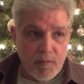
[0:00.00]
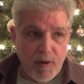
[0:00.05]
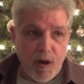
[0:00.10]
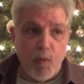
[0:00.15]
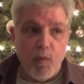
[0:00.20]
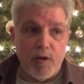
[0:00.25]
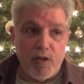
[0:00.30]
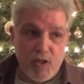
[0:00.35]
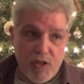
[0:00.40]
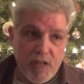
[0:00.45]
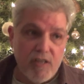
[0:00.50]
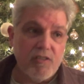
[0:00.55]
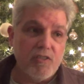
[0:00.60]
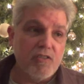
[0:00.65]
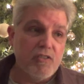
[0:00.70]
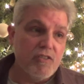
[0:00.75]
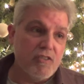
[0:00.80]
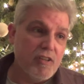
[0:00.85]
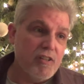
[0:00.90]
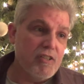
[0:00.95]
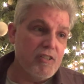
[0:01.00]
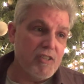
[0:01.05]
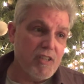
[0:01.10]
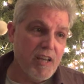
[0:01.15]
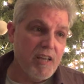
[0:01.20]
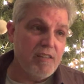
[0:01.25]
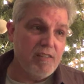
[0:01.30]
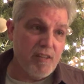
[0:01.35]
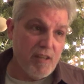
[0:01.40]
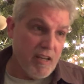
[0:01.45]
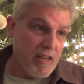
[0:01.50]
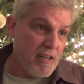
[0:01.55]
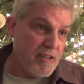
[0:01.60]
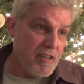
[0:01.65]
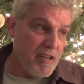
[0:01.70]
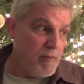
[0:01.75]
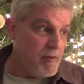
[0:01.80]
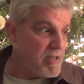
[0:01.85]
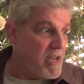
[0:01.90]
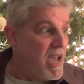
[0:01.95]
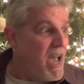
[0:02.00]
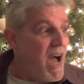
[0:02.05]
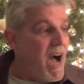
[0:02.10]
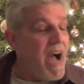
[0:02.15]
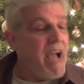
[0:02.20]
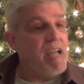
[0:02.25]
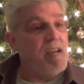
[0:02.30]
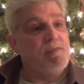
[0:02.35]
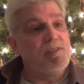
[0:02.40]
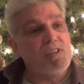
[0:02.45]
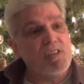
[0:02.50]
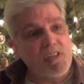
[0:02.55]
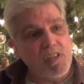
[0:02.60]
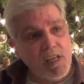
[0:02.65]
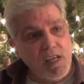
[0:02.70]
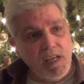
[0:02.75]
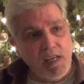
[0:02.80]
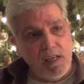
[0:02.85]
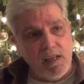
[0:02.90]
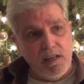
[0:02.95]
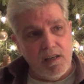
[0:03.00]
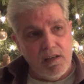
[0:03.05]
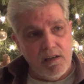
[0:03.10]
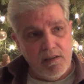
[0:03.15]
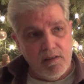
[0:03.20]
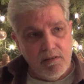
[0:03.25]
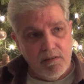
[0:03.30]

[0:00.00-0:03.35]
by what Jesus is going to say to Nicodemus. I have seen